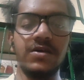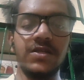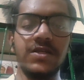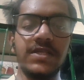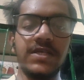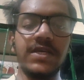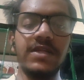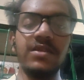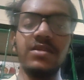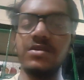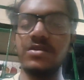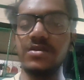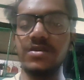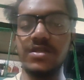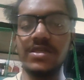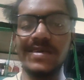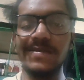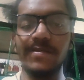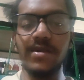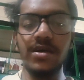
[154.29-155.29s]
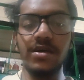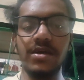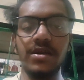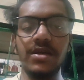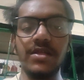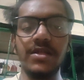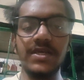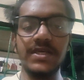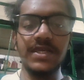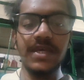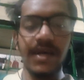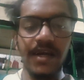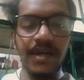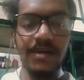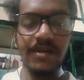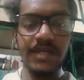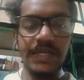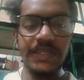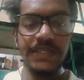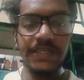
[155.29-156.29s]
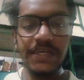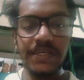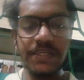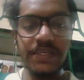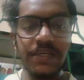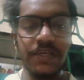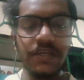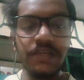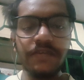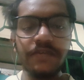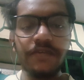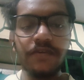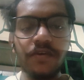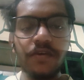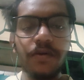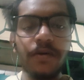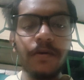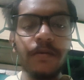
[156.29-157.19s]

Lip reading: Then similarly the second transaction is for